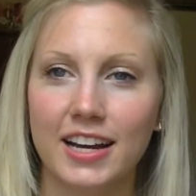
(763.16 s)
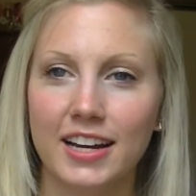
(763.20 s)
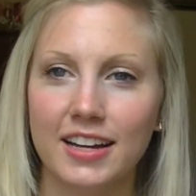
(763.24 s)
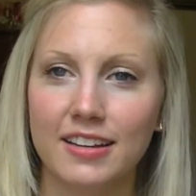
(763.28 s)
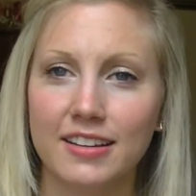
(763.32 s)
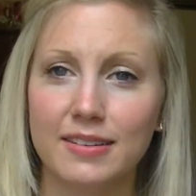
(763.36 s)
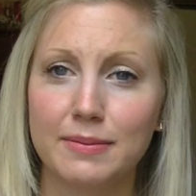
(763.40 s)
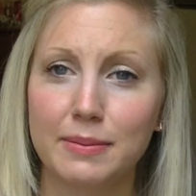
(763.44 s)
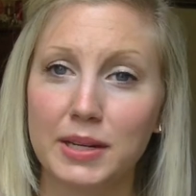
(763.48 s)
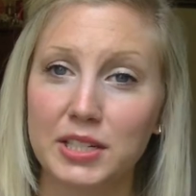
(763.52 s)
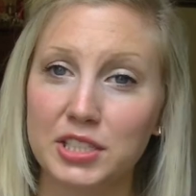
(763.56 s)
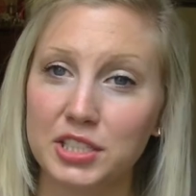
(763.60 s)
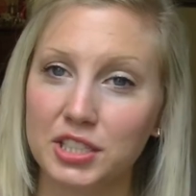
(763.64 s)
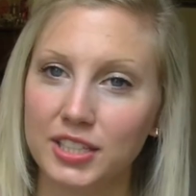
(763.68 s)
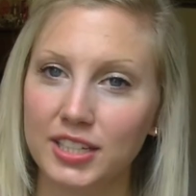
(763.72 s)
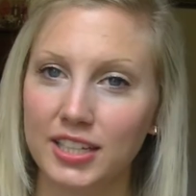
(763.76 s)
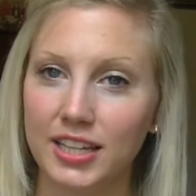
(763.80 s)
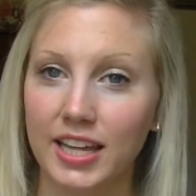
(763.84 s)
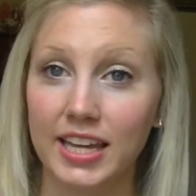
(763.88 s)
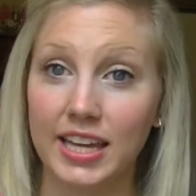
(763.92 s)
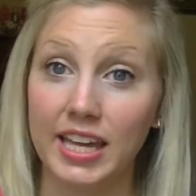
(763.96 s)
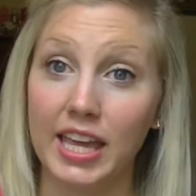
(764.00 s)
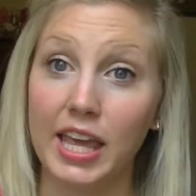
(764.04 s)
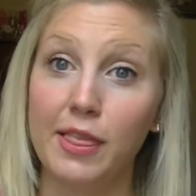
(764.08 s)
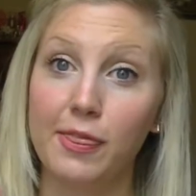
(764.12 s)
especially
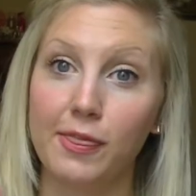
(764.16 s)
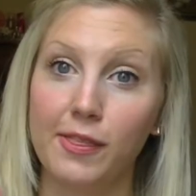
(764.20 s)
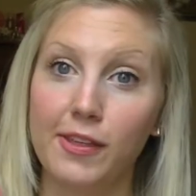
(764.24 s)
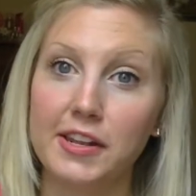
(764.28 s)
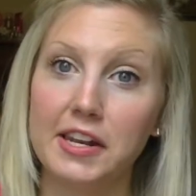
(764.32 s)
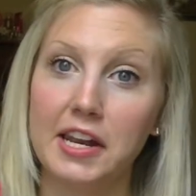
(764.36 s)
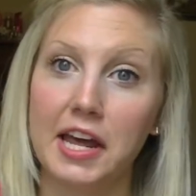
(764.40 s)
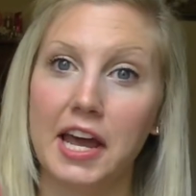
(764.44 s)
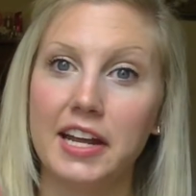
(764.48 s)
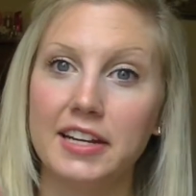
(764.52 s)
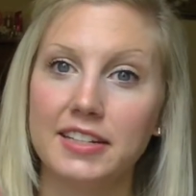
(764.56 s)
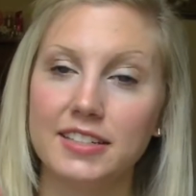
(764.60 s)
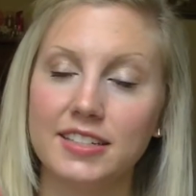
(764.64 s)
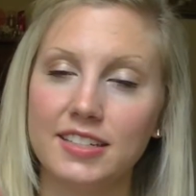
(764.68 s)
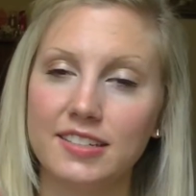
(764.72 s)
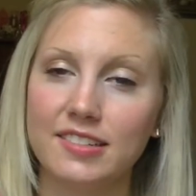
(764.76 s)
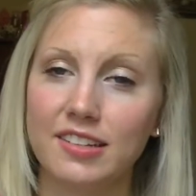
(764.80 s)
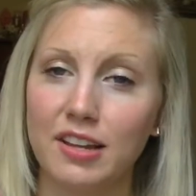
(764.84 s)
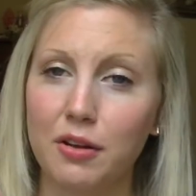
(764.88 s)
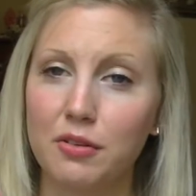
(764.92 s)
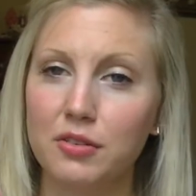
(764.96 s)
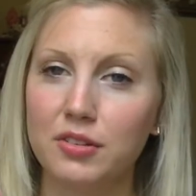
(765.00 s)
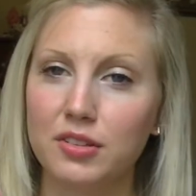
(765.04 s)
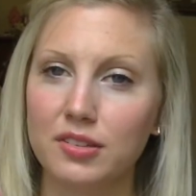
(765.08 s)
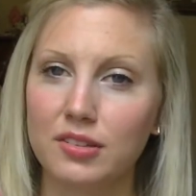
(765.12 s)
like in the 90s.
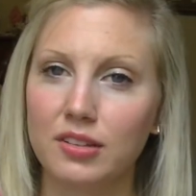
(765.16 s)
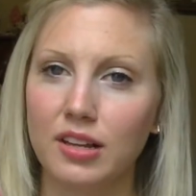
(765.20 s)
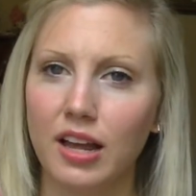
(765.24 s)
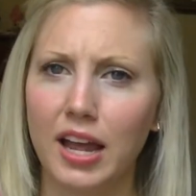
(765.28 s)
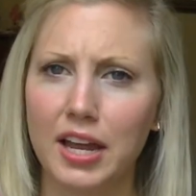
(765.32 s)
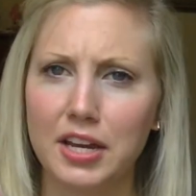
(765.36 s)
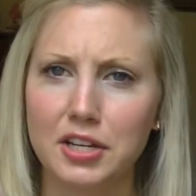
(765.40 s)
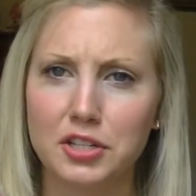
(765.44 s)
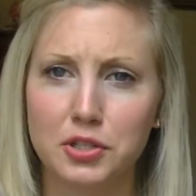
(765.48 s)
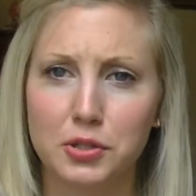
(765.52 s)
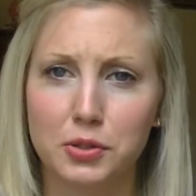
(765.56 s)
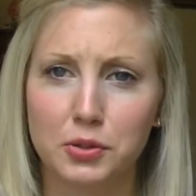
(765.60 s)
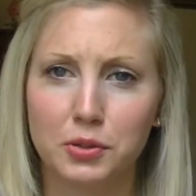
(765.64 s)
I